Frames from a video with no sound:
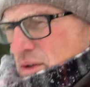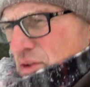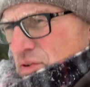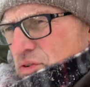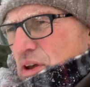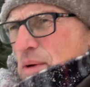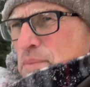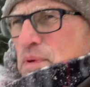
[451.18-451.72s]
to
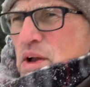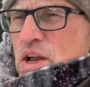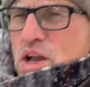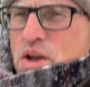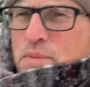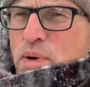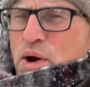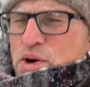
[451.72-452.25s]
sub
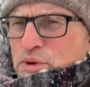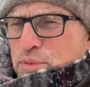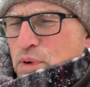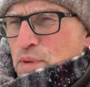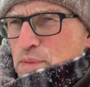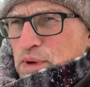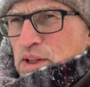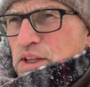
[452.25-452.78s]
parts
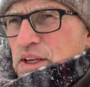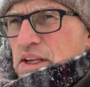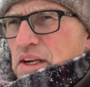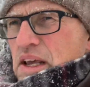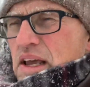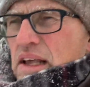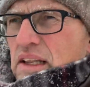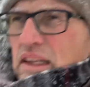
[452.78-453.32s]
per
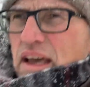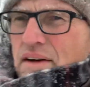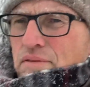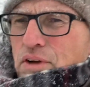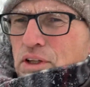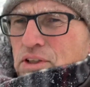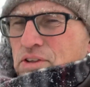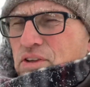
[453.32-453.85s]
million
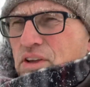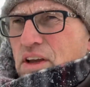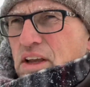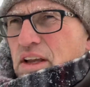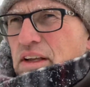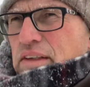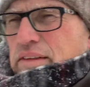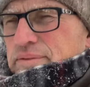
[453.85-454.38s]
levels.
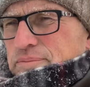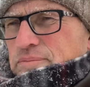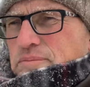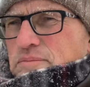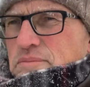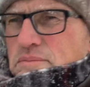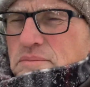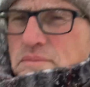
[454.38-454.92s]

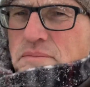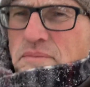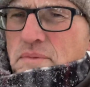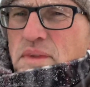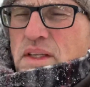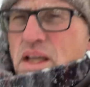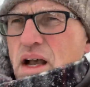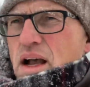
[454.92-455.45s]

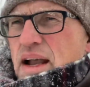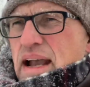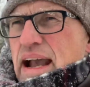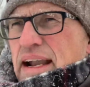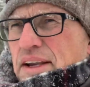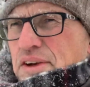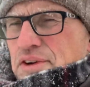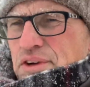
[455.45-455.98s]
Uh,
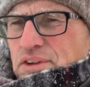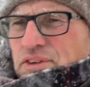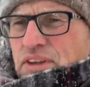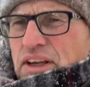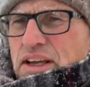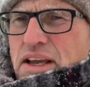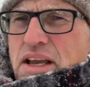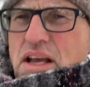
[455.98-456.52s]

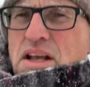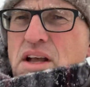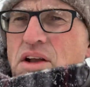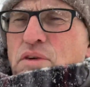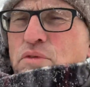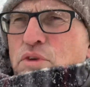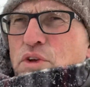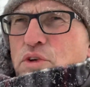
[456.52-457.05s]
accuracy
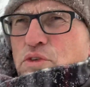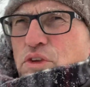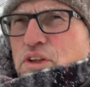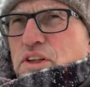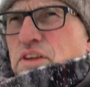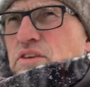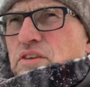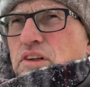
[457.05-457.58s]
using
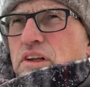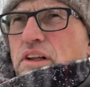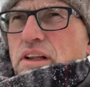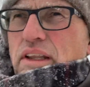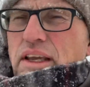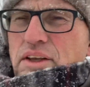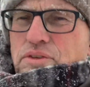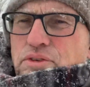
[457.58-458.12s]
this little
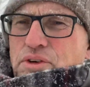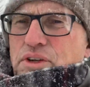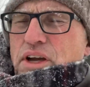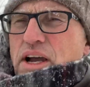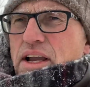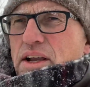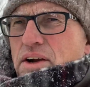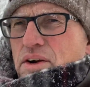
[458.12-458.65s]
laser
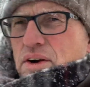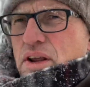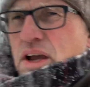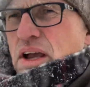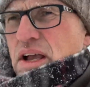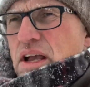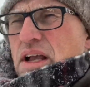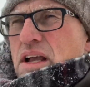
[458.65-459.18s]
diode
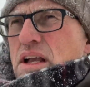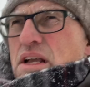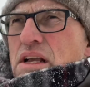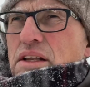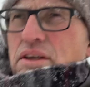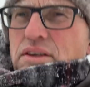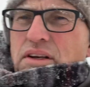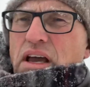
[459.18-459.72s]

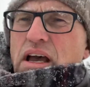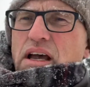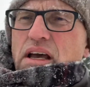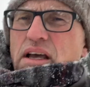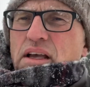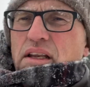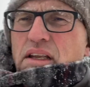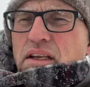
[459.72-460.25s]

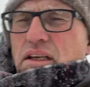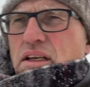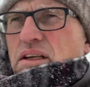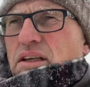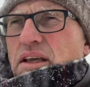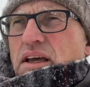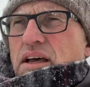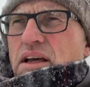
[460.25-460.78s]
uh,
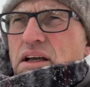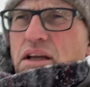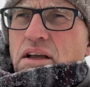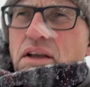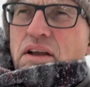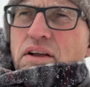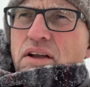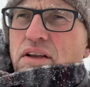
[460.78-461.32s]
uh,
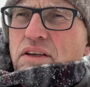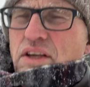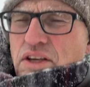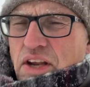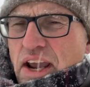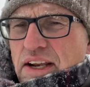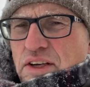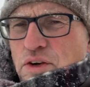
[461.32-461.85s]

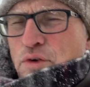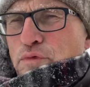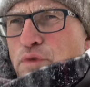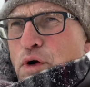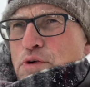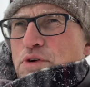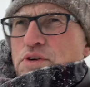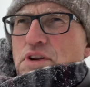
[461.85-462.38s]
detector,
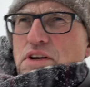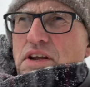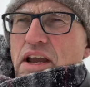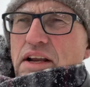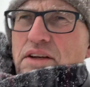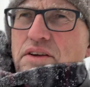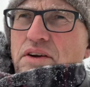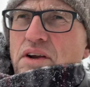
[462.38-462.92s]
photo
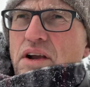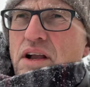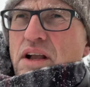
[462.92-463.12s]
detector